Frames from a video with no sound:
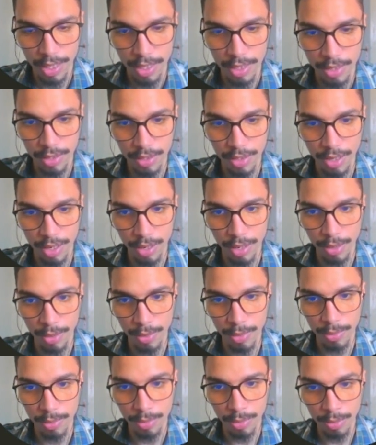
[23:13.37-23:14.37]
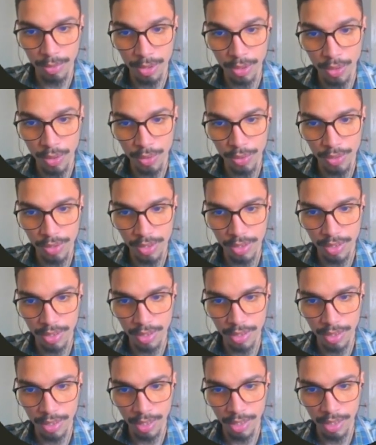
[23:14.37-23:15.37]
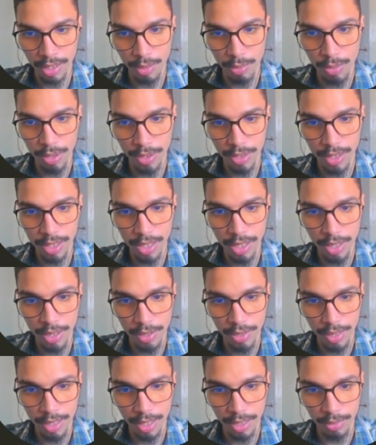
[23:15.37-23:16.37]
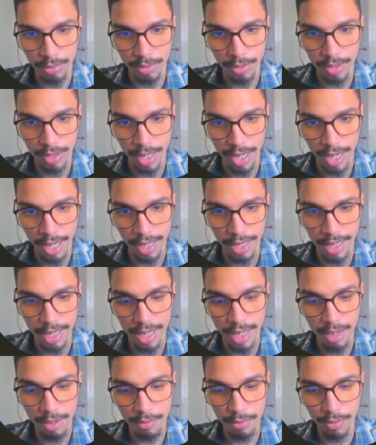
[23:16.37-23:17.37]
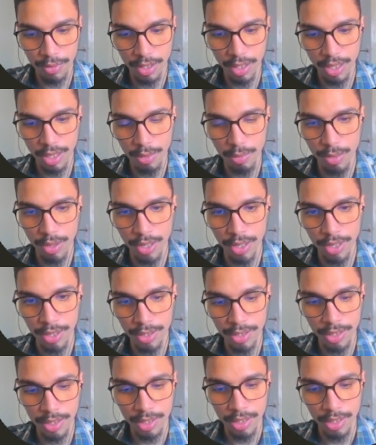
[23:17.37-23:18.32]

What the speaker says: So we will use the keyword here, and we'll say if keyword